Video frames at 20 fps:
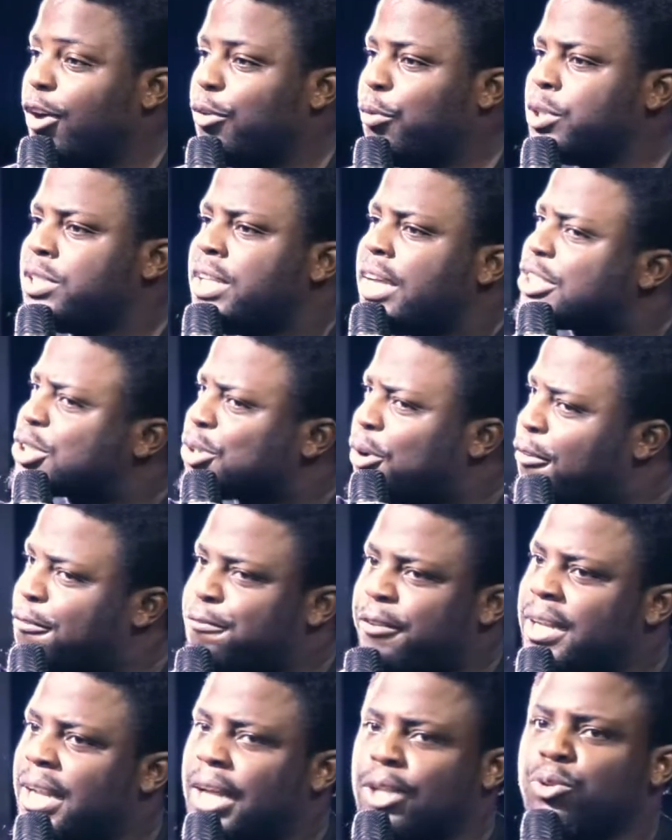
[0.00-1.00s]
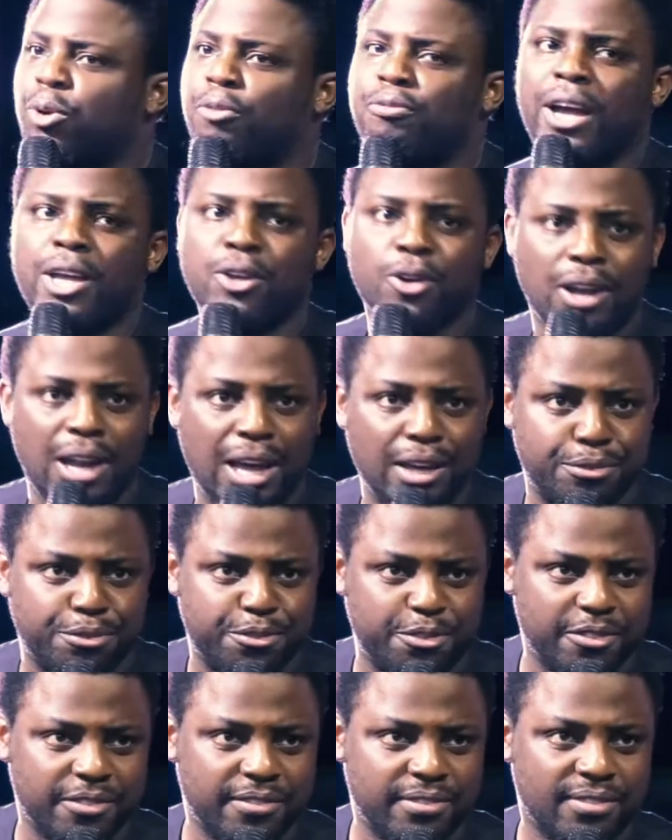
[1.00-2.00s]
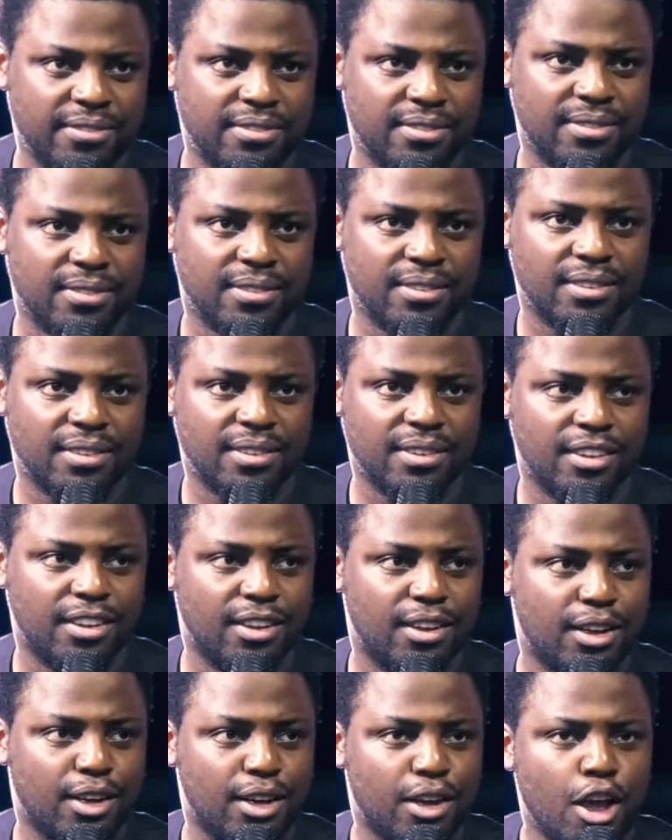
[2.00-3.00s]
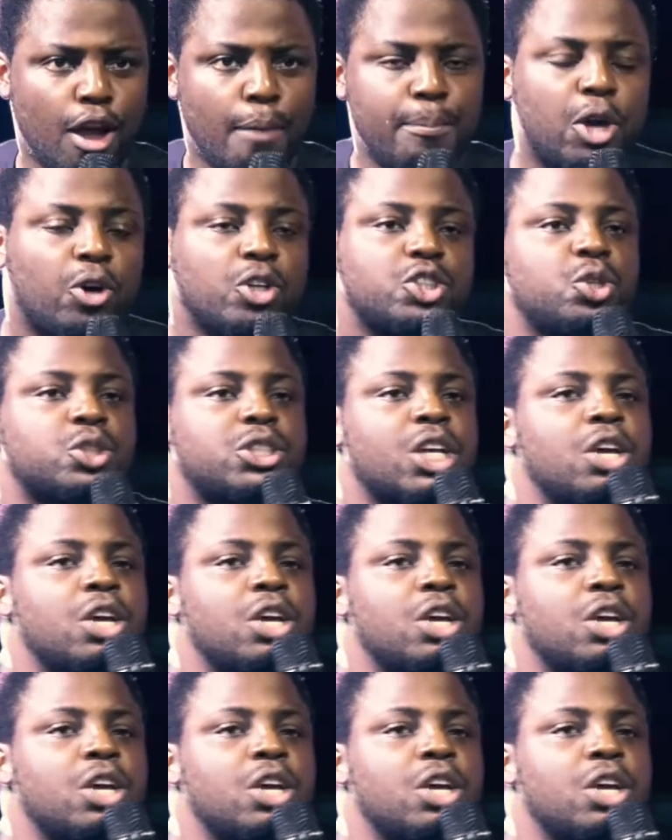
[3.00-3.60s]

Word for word: who there's covenant over your life. Because you